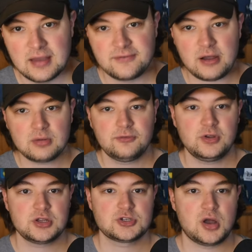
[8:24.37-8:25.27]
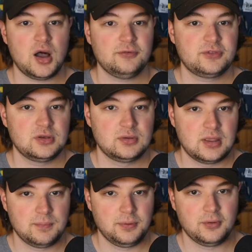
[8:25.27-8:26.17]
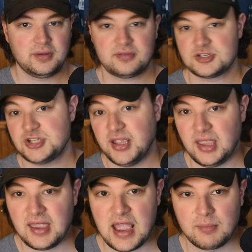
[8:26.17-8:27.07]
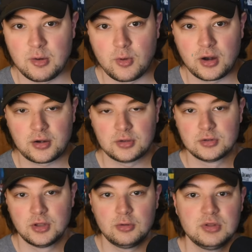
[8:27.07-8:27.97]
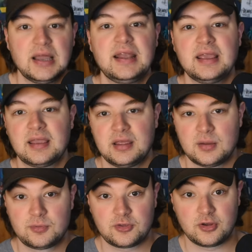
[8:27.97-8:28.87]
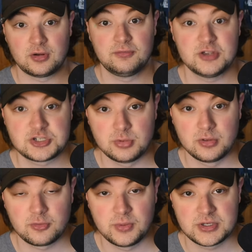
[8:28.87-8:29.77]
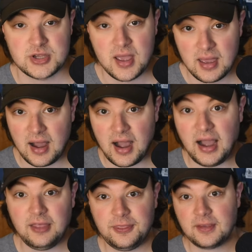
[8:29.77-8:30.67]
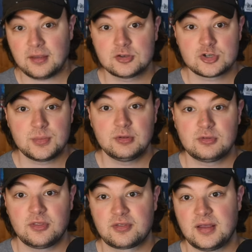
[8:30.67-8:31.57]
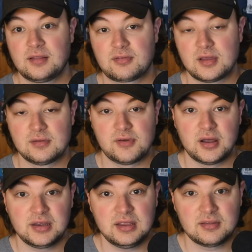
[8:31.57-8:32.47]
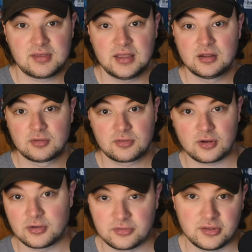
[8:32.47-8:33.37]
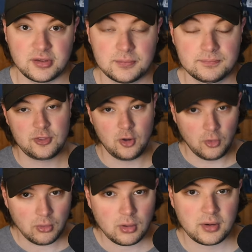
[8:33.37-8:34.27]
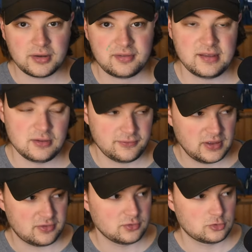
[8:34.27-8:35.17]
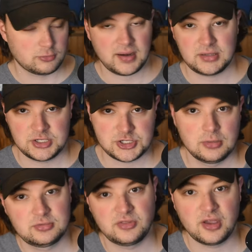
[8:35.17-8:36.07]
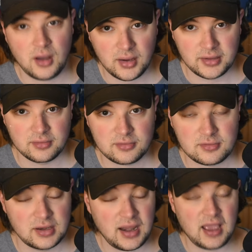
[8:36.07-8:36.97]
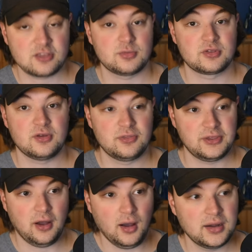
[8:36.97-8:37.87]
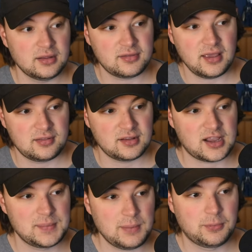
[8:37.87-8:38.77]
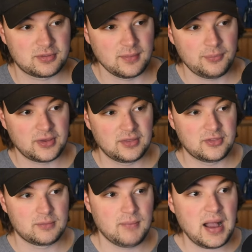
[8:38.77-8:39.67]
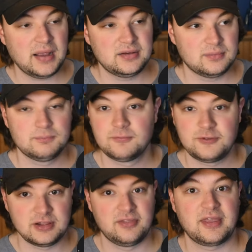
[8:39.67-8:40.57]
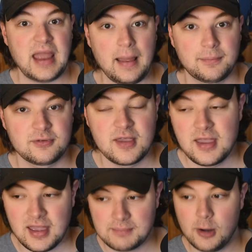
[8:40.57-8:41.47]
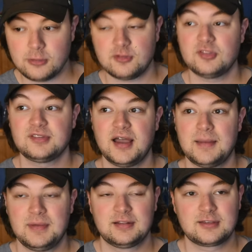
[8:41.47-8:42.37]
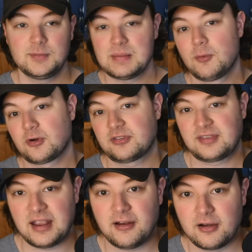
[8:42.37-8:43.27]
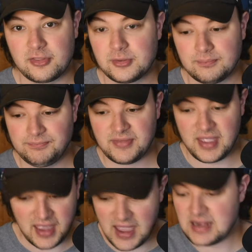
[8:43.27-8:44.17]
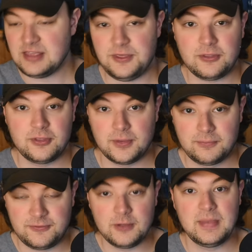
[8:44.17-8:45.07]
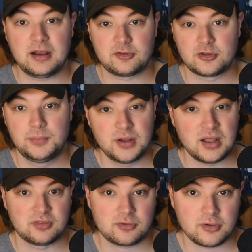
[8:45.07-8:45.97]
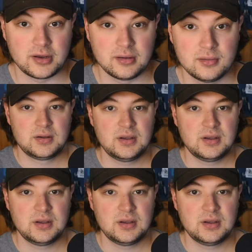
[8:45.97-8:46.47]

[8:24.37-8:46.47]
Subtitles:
Found footage often employs shaky camera work, low lighting, and obscured visuals, which I think contribute to the sense of unease and uncertainty. The horror itself isn't directly shown to the audience, and as a result, the audience has to come up with something in their mind to fill in the gaps. Most of the time, it's going to be more scarier than anything the filmmakers could put on screen.